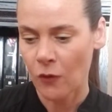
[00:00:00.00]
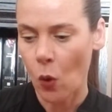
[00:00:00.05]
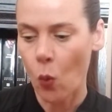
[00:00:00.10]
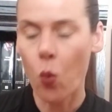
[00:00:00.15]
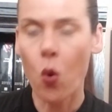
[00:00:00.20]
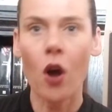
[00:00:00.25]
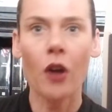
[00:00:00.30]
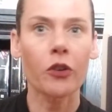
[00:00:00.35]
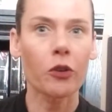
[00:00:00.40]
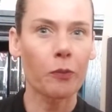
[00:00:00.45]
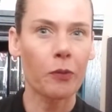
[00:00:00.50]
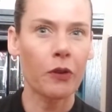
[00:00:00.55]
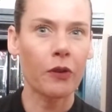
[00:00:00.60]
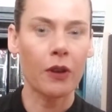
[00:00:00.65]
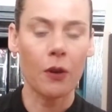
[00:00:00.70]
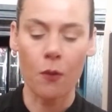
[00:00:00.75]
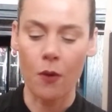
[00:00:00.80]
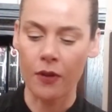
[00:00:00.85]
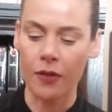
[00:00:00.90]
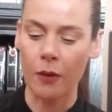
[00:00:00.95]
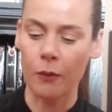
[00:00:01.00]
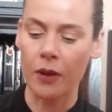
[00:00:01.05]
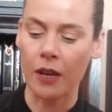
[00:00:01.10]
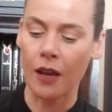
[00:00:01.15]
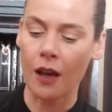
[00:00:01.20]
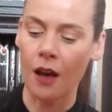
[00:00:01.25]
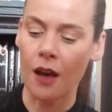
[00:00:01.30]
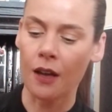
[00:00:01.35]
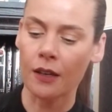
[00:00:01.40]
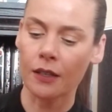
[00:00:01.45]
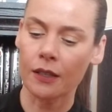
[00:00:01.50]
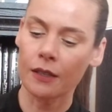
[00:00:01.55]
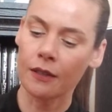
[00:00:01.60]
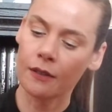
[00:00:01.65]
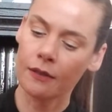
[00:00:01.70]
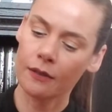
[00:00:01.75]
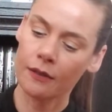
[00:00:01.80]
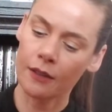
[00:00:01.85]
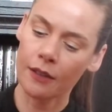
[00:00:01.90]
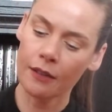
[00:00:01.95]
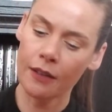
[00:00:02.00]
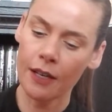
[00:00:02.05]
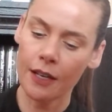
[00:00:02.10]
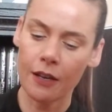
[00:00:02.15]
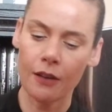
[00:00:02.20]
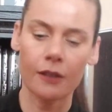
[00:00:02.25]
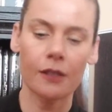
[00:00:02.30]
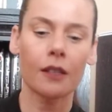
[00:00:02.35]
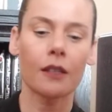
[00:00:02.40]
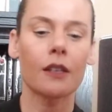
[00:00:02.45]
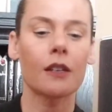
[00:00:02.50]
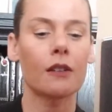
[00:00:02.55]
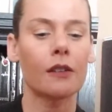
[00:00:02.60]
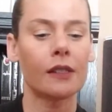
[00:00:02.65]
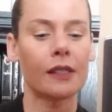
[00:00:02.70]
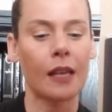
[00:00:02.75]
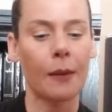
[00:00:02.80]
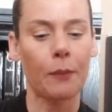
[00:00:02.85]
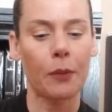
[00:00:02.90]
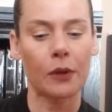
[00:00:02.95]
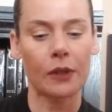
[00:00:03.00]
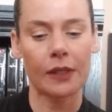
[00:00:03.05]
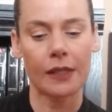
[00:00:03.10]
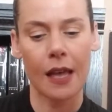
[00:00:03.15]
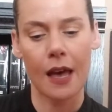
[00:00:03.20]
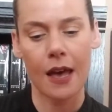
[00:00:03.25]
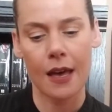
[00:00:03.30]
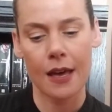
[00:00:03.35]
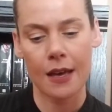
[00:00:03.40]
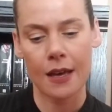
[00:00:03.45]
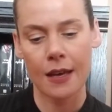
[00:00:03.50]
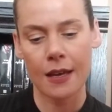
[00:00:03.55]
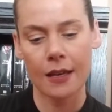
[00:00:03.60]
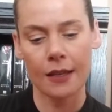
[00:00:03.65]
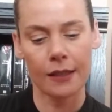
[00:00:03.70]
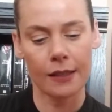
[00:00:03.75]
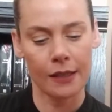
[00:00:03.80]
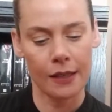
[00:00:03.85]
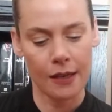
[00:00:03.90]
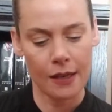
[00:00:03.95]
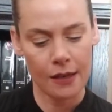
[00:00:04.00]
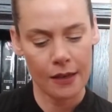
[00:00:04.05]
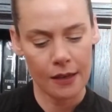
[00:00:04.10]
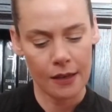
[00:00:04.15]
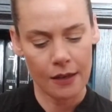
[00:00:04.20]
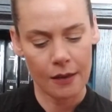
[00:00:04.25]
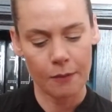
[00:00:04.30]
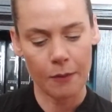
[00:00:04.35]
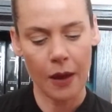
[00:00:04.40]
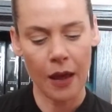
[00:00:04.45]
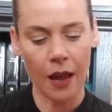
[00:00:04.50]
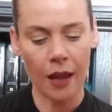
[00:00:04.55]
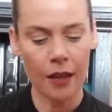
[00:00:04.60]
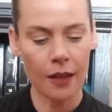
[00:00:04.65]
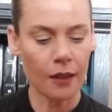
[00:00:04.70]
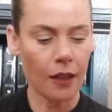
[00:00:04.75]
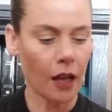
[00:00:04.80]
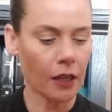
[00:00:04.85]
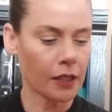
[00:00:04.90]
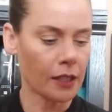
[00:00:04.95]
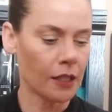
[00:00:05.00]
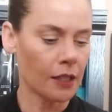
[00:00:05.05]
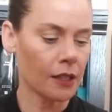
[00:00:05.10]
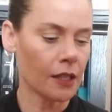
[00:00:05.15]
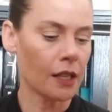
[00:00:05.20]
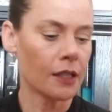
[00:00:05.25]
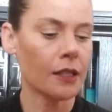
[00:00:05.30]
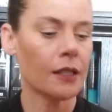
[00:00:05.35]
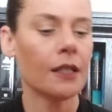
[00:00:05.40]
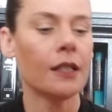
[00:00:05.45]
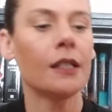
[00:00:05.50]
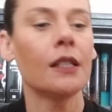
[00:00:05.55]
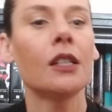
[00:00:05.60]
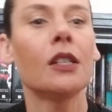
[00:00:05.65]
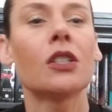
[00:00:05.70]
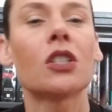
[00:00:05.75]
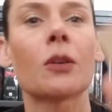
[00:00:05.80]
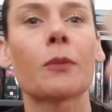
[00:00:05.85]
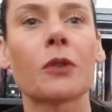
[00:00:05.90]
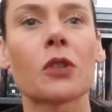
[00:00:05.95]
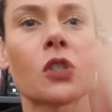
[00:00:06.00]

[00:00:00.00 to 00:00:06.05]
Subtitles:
Wander Beauty one that we got. All right, here's a little sample size by Lottie London Shimmer